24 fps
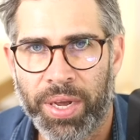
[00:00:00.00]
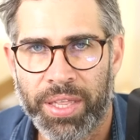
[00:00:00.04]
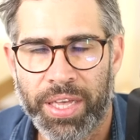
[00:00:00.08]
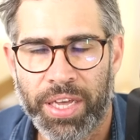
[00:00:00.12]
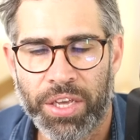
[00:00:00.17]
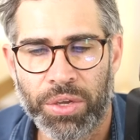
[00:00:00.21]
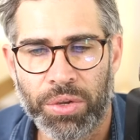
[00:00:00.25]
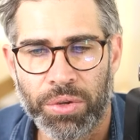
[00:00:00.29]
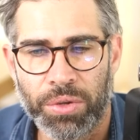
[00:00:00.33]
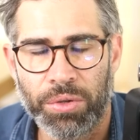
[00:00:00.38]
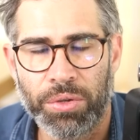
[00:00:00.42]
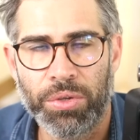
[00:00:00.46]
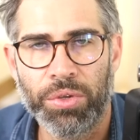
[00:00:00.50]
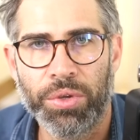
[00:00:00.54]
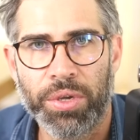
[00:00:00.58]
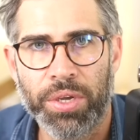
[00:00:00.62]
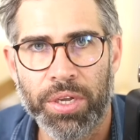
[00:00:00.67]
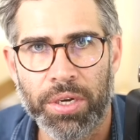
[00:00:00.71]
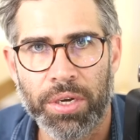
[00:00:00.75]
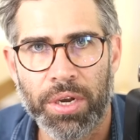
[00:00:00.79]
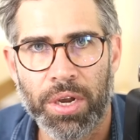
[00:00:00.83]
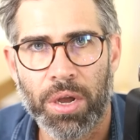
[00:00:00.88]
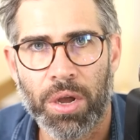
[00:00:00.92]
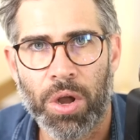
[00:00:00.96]
that you
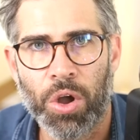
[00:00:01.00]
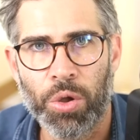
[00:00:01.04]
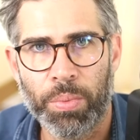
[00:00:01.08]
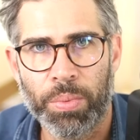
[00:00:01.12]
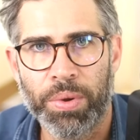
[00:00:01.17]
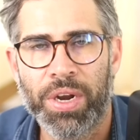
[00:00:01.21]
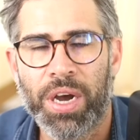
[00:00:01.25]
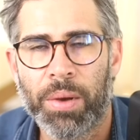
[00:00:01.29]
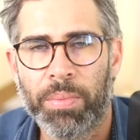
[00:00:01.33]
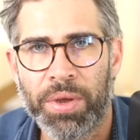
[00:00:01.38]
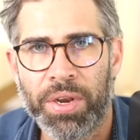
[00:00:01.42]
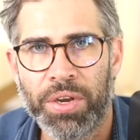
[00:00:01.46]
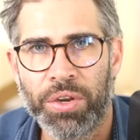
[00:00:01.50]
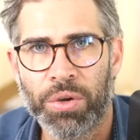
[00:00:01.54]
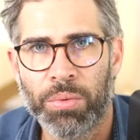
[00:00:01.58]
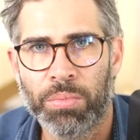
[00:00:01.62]
can open up in your